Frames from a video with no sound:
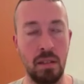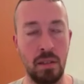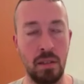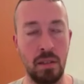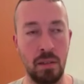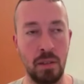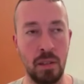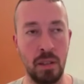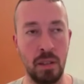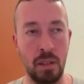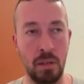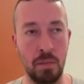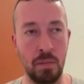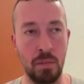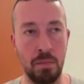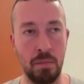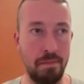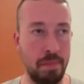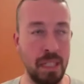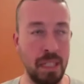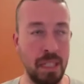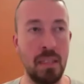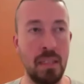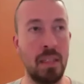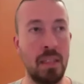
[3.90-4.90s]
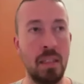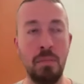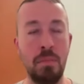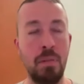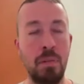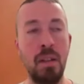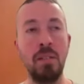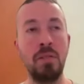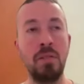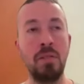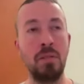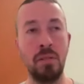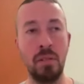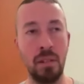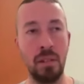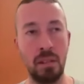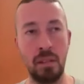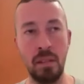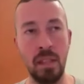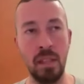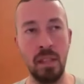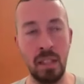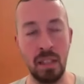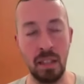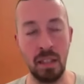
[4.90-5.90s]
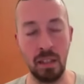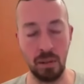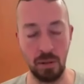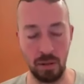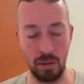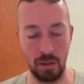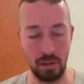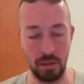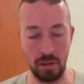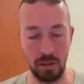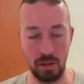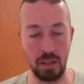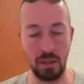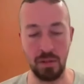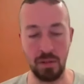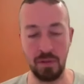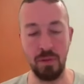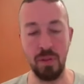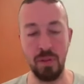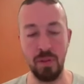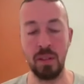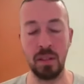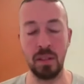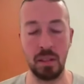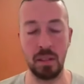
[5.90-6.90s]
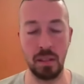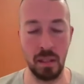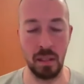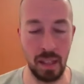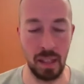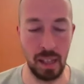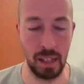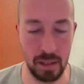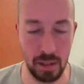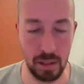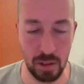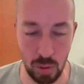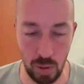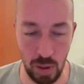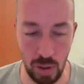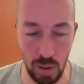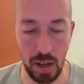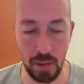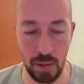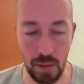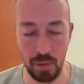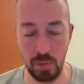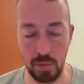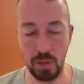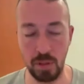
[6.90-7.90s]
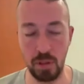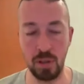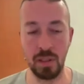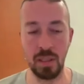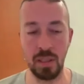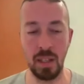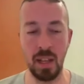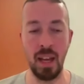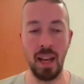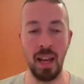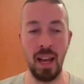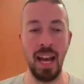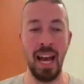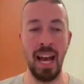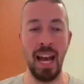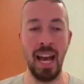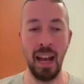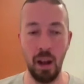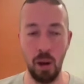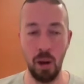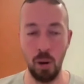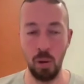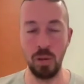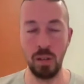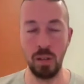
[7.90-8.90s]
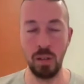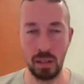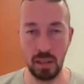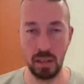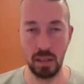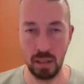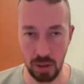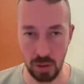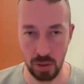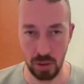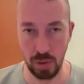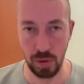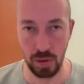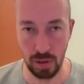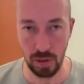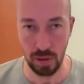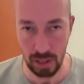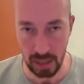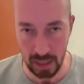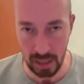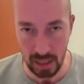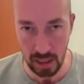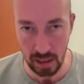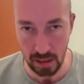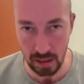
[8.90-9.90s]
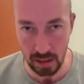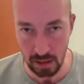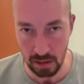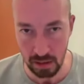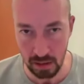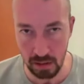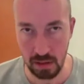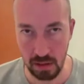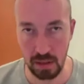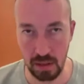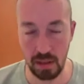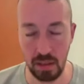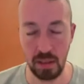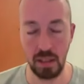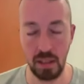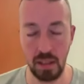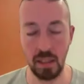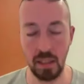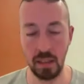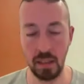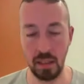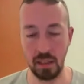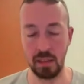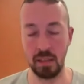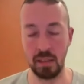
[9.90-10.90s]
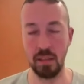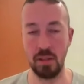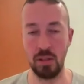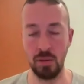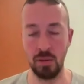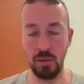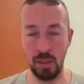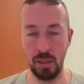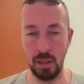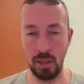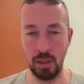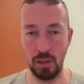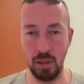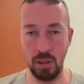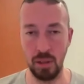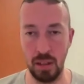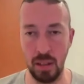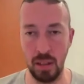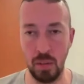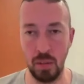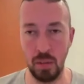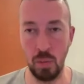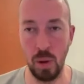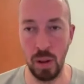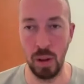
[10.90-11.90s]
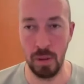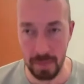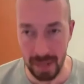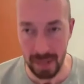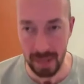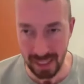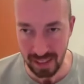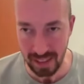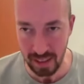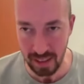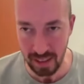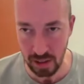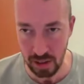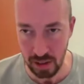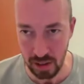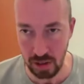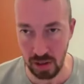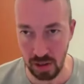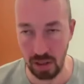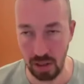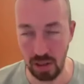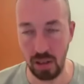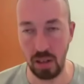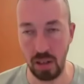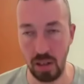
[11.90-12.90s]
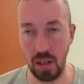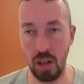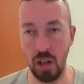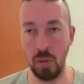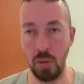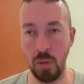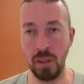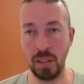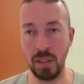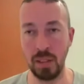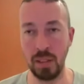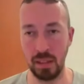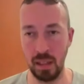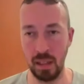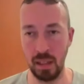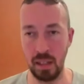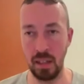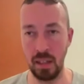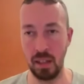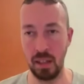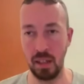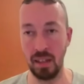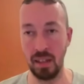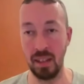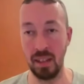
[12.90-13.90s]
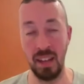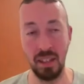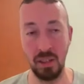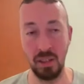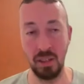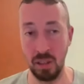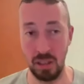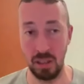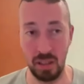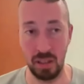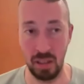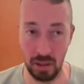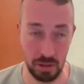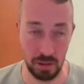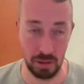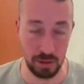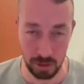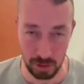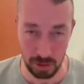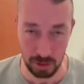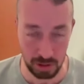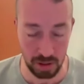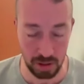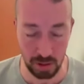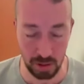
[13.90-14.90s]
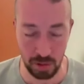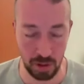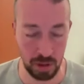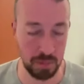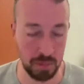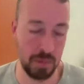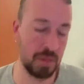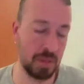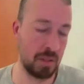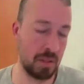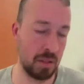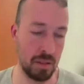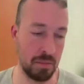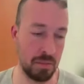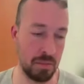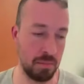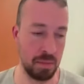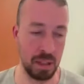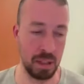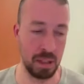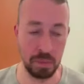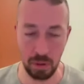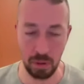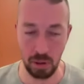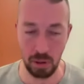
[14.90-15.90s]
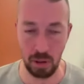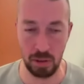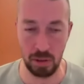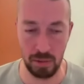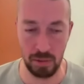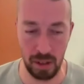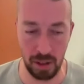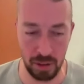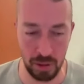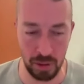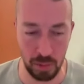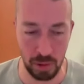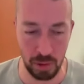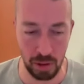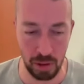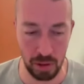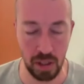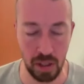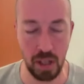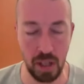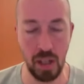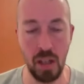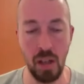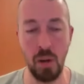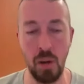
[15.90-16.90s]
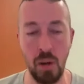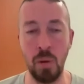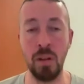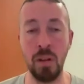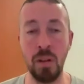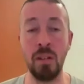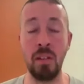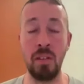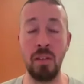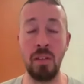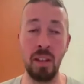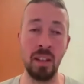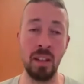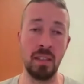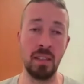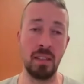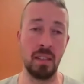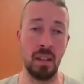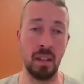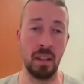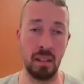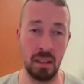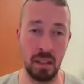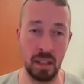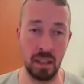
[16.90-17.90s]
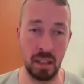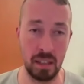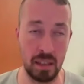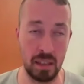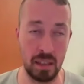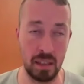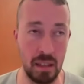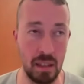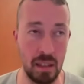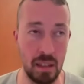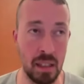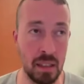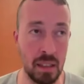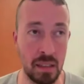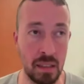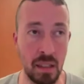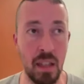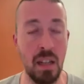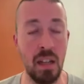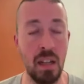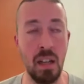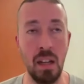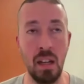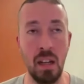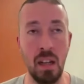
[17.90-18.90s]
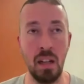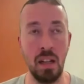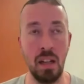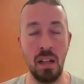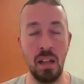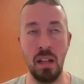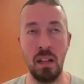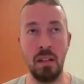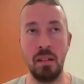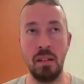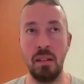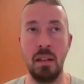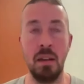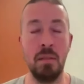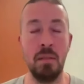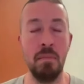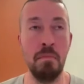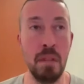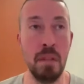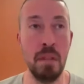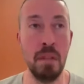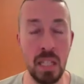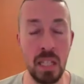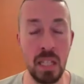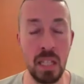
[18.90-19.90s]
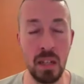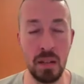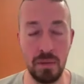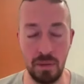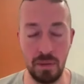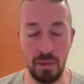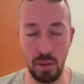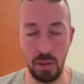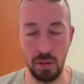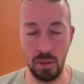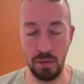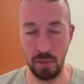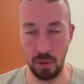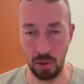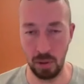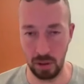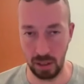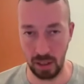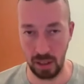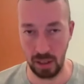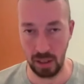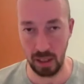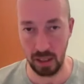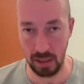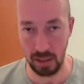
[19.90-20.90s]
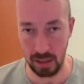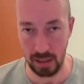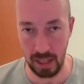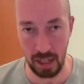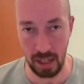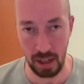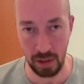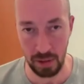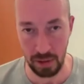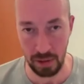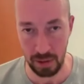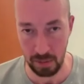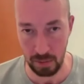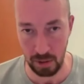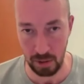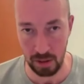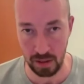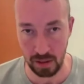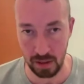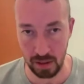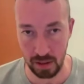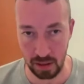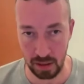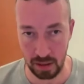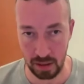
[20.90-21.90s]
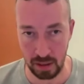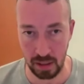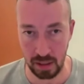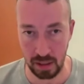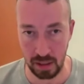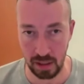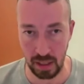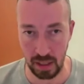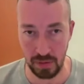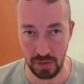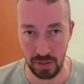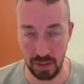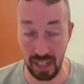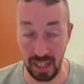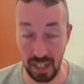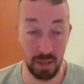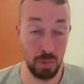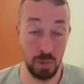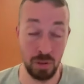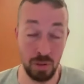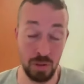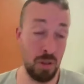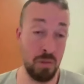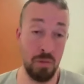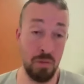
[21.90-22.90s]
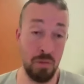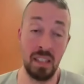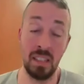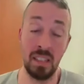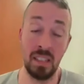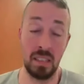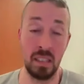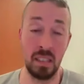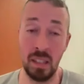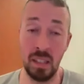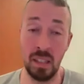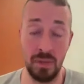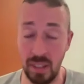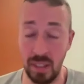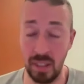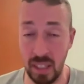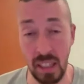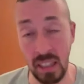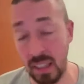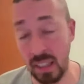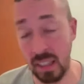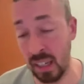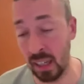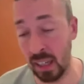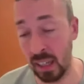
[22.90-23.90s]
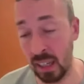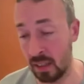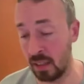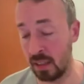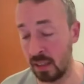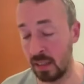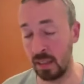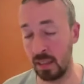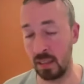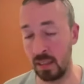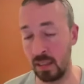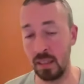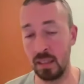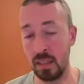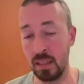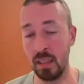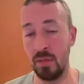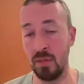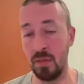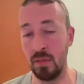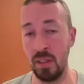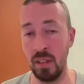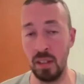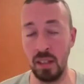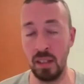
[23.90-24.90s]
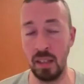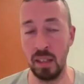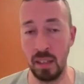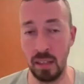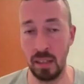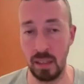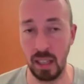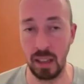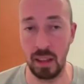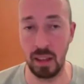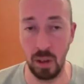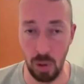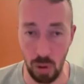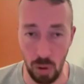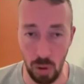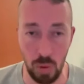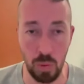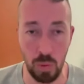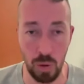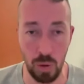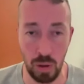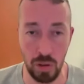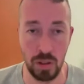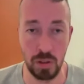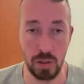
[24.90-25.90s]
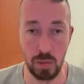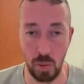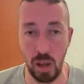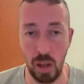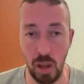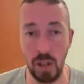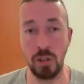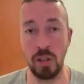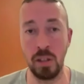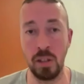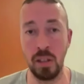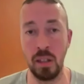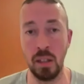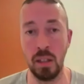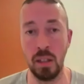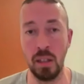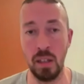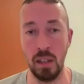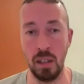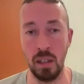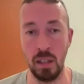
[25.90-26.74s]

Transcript: there's another piece of the puzzle that's needed, or there's another foot that still hasn't dropped, which is, how does Israel lead in this situation? What message are we sending, not just to other Jews in the world, but to people all around the world? One of the things that I think is a millionfold more the case now than was in 67, and it was already significantly the case in 67, is that the whole world is watching,